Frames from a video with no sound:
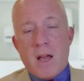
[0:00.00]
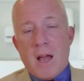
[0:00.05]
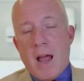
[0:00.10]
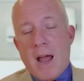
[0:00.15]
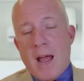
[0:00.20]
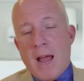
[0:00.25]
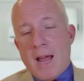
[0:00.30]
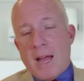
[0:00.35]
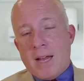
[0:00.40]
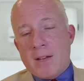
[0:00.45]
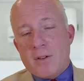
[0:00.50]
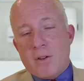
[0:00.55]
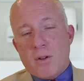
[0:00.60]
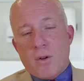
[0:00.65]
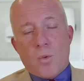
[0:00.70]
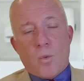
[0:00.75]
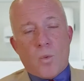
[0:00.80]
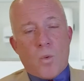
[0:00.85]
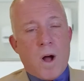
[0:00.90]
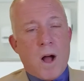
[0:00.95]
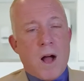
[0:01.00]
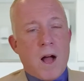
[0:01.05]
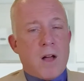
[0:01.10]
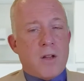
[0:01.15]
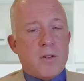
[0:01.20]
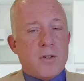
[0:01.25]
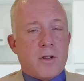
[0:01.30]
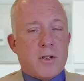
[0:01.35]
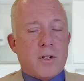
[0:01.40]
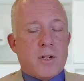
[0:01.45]
And
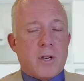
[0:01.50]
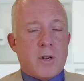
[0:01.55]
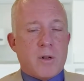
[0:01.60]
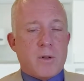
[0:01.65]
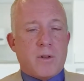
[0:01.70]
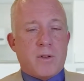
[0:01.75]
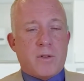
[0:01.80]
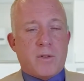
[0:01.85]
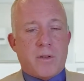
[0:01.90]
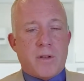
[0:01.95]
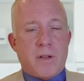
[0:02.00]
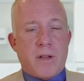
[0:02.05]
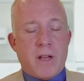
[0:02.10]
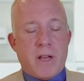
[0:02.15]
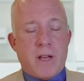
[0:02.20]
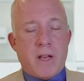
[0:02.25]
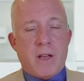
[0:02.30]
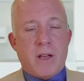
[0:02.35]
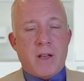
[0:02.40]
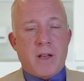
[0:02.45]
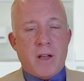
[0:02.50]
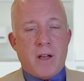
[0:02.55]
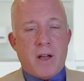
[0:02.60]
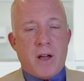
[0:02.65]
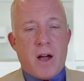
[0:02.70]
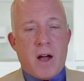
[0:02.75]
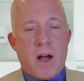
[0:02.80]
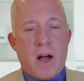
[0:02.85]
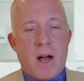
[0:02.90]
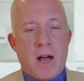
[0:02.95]
while you're going to see
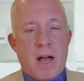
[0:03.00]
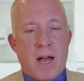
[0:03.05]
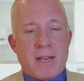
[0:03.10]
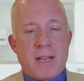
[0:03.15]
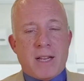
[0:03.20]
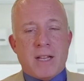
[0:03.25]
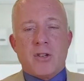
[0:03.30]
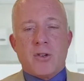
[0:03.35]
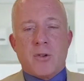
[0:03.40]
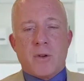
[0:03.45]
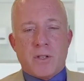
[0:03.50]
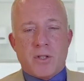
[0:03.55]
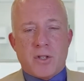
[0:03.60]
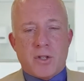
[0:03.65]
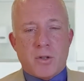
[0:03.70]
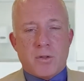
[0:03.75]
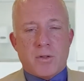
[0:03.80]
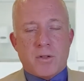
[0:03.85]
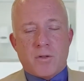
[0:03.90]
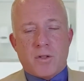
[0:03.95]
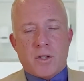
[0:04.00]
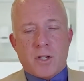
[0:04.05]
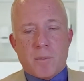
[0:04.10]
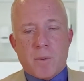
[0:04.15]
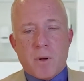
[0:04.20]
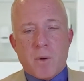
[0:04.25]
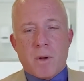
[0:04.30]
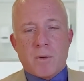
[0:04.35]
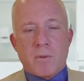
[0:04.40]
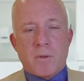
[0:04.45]
Uh, an increased use of G L
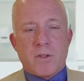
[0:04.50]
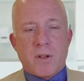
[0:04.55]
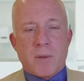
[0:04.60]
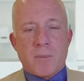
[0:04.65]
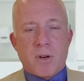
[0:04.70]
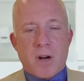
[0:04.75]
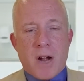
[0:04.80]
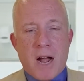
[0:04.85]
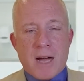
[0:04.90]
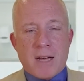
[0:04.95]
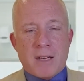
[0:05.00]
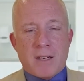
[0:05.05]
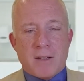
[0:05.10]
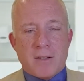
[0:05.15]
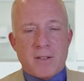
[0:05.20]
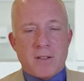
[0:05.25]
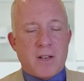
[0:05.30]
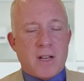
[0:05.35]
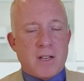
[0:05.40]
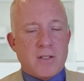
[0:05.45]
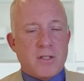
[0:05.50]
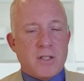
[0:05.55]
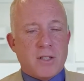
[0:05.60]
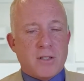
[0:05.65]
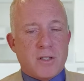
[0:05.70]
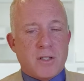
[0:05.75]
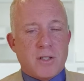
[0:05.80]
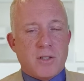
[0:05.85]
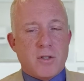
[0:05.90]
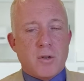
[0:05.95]
P one receptor agonists and S G L
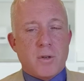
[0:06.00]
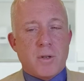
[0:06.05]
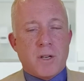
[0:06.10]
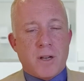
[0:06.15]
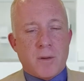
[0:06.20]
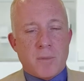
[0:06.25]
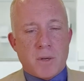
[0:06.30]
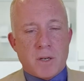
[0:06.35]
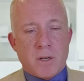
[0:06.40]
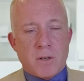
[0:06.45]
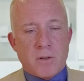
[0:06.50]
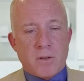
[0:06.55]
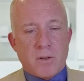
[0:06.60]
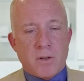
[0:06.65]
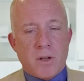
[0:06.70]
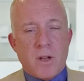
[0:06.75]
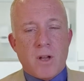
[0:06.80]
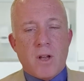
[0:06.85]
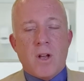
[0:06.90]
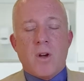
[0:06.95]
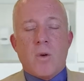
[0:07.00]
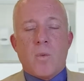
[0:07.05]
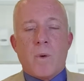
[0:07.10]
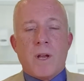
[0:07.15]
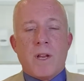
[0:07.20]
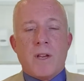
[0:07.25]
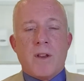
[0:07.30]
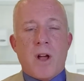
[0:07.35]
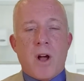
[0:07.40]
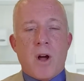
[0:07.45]
T two inhibitors, we
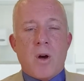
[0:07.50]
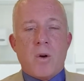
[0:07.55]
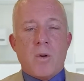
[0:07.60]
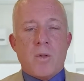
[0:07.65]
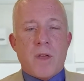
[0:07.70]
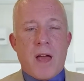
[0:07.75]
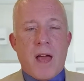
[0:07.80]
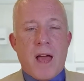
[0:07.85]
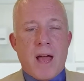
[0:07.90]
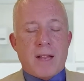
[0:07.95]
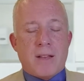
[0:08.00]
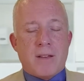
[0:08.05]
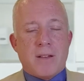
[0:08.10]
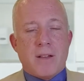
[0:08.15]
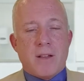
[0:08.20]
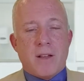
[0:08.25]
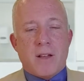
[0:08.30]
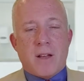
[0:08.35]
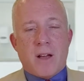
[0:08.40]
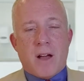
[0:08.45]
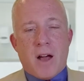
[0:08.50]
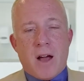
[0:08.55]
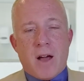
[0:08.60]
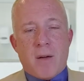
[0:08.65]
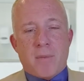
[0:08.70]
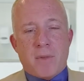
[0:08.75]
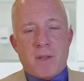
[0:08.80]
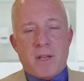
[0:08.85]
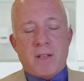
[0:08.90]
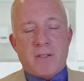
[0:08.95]
know that
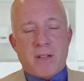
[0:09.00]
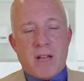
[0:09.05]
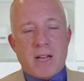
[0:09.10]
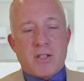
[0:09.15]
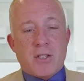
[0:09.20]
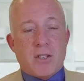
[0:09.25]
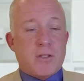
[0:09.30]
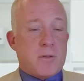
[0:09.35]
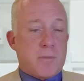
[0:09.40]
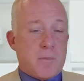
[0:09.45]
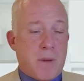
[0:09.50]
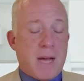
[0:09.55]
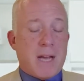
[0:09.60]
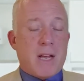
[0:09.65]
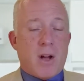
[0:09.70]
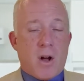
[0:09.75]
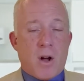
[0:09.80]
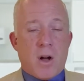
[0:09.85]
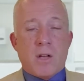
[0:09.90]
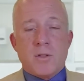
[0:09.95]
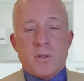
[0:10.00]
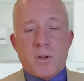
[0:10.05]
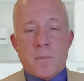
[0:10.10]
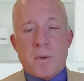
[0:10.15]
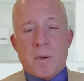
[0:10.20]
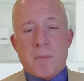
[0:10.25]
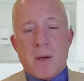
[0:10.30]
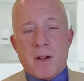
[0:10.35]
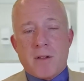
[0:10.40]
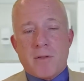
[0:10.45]
um, these agents might also
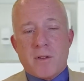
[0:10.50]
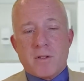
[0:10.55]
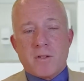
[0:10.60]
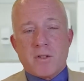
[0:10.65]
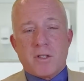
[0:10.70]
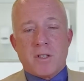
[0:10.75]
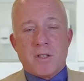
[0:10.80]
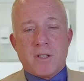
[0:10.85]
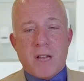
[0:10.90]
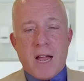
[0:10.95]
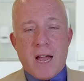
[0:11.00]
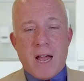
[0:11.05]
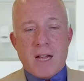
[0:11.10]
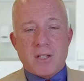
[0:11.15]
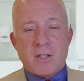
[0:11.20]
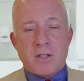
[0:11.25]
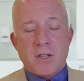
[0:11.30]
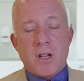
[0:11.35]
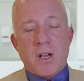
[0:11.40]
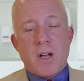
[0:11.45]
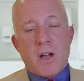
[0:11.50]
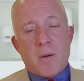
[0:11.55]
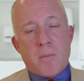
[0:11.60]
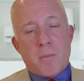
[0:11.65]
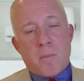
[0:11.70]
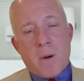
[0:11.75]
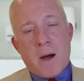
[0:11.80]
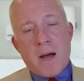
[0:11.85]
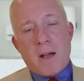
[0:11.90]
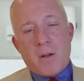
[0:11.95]
be beneficial in NASH,
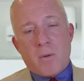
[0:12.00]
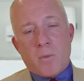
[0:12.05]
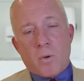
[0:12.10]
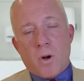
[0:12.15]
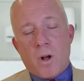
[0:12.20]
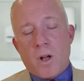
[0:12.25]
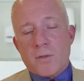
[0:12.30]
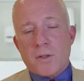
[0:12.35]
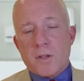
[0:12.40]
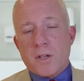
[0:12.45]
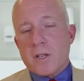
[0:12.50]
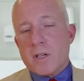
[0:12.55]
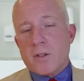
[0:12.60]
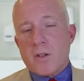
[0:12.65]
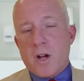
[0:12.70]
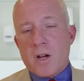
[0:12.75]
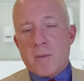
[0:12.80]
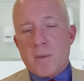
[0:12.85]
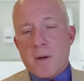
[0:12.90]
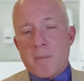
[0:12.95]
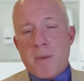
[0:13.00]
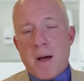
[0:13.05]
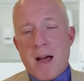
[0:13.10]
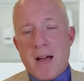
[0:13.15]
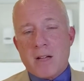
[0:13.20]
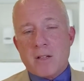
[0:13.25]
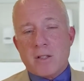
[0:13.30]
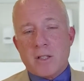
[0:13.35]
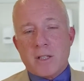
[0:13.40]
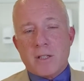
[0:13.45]
but we're also going to talk about
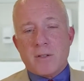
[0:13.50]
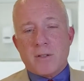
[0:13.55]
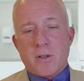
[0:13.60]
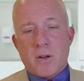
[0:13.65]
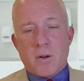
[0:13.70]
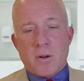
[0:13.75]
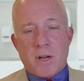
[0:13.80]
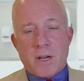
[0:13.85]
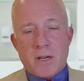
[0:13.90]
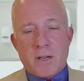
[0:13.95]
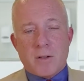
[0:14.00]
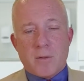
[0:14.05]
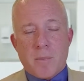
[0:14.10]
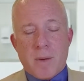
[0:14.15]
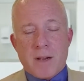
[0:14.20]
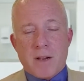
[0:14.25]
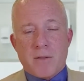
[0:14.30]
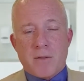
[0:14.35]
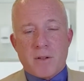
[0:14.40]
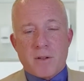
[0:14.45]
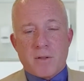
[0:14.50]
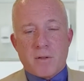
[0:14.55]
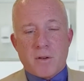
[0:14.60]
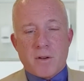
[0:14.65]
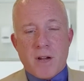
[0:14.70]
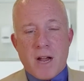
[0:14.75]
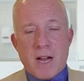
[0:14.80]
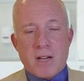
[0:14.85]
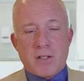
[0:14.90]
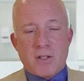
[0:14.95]
pioglitazone and its benefits for
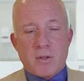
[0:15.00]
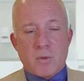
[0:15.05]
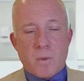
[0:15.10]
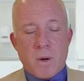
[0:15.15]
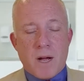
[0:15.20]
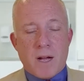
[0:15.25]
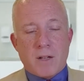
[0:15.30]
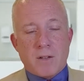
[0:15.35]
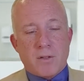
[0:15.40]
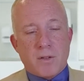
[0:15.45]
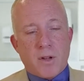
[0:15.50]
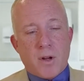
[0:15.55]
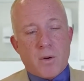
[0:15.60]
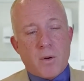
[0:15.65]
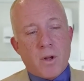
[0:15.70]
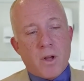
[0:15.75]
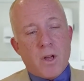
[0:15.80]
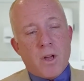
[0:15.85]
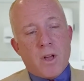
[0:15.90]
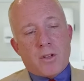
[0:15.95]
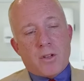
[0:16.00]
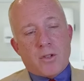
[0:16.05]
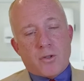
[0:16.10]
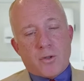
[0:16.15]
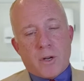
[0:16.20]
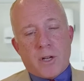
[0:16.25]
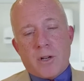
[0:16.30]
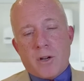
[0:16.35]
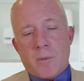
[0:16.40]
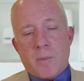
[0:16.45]
NASH as well. So
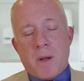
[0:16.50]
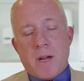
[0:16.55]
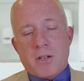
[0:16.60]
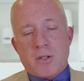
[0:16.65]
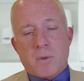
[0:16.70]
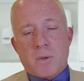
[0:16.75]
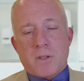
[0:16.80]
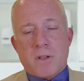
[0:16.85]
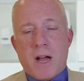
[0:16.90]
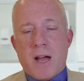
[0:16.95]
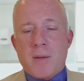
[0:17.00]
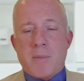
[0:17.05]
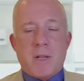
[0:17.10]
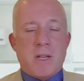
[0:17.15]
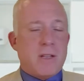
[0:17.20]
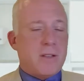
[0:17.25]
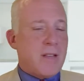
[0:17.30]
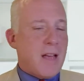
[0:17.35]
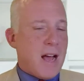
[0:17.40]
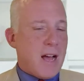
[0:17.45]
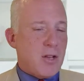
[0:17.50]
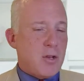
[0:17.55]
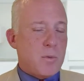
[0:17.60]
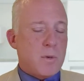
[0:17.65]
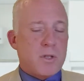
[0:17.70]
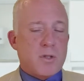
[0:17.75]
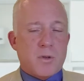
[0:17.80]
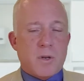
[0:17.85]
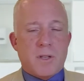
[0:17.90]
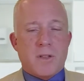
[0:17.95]
treat your patient with diabetes how you
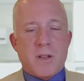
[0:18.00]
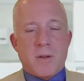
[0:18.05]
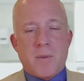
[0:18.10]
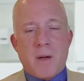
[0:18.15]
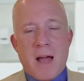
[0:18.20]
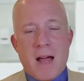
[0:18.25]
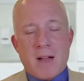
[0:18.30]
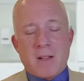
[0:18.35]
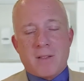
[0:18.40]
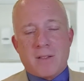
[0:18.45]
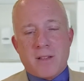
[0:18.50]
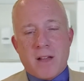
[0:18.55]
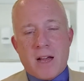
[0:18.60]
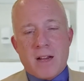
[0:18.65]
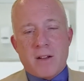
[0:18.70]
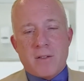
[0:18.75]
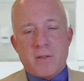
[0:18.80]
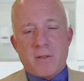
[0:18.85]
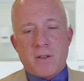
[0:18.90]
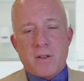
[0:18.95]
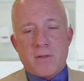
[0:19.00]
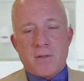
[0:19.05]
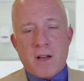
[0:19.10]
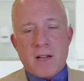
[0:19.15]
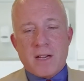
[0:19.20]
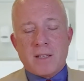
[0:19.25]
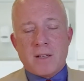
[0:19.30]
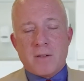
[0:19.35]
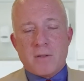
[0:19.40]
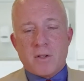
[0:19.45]
would treat them outside of
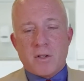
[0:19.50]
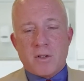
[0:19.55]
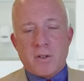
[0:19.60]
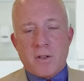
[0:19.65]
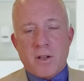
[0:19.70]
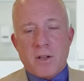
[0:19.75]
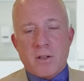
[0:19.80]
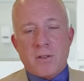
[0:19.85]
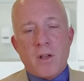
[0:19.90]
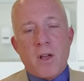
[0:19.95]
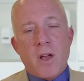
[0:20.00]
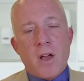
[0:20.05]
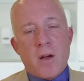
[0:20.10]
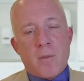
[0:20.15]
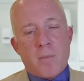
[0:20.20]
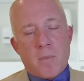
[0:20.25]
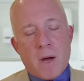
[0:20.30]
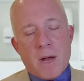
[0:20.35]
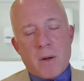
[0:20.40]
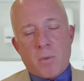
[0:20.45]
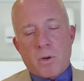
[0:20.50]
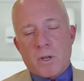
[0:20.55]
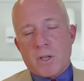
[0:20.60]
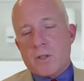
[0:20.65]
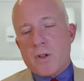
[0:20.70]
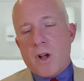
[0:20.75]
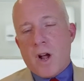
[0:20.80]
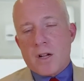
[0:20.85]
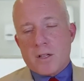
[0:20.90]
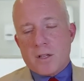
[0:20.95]
fatty liver disease, but we're going
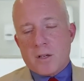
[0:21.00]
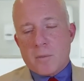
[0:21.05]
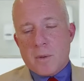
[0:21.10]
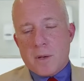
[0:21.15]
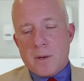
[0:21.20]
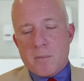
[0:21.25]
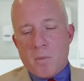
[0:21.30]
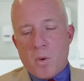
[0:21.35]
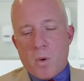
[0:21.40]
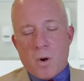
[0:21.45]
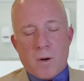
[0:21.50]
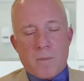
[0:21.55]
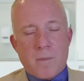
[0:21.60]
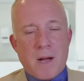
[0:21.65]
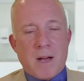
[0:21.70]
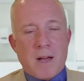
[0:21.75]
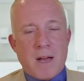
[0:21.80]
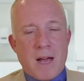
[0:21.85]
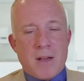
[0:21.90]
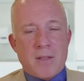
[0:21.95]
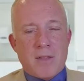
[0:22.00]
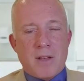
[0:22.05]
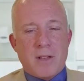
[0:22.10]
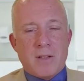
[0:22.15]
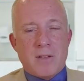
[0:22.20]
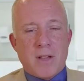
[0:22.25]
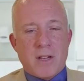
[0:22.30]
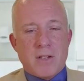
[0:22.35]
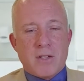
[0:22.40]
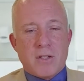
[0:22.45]
to talk a little bit more about how
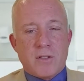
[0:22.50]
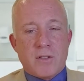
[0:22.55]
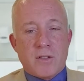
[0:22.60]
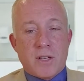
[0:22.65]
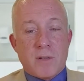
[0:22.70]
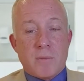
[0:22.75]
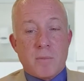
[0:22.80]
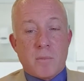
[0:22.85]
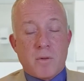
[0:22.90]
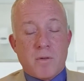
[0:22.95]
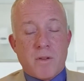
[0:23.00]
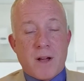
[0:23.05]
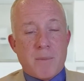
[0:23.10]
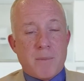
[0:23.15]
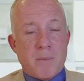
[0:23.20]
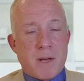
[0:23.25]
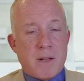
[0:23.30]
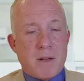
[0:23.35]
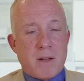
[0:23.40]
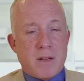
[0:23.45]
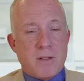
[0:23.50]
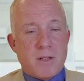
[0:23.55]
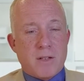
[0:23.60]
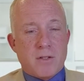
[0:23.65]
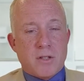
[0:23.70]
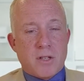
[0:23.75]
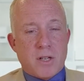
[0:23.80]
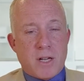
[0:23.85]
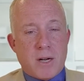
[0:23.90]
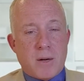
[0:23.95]
these agents can provide
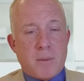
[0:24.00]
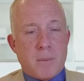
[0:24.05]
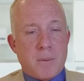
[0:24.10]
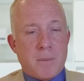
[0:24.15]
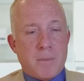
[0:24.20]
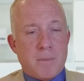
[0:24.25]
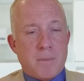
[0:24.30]
additional help.